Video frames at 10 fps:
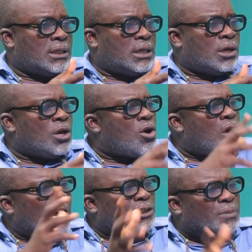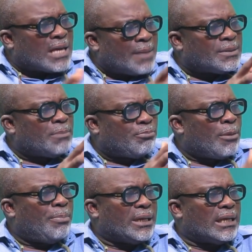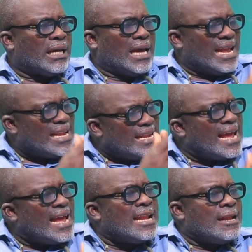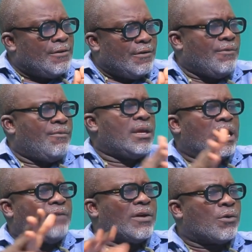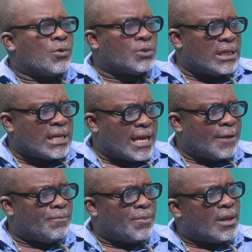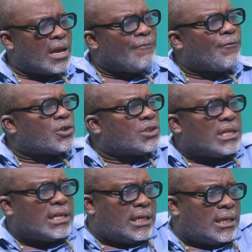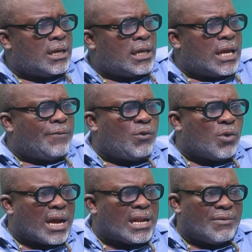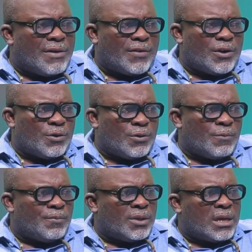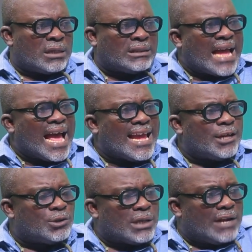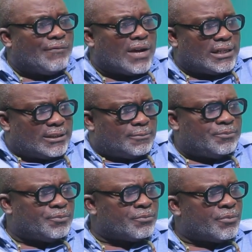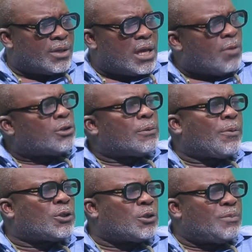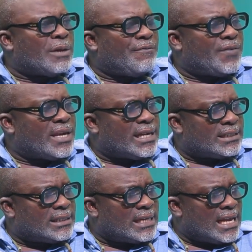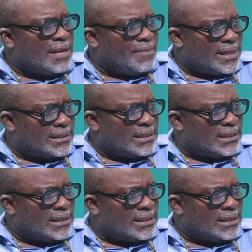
it all has to be captured properly. And mm. then GET Fund goes in there. Unfortunately, if you look mm. at the revenue tie into GET Fund, mm. it was supposed to be a V A T element